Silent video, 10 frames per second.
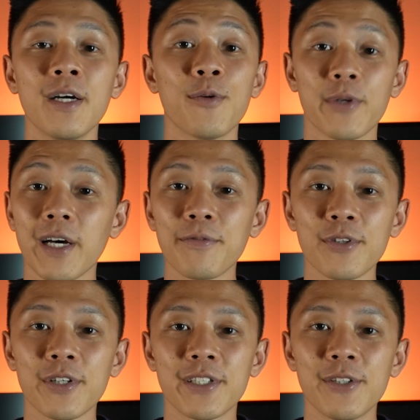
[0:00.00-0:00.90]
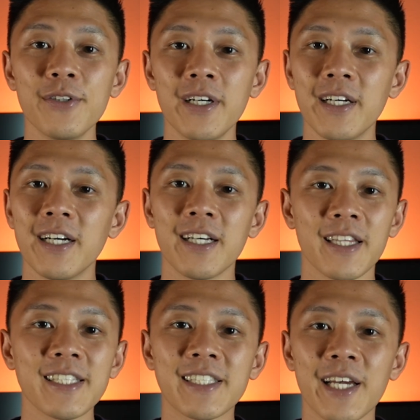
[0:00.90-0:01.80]
Without further ado,
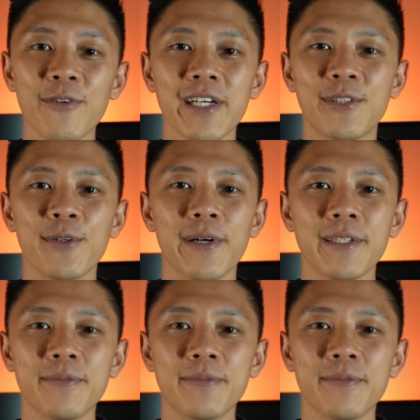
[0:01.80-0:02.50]
let's get right to it.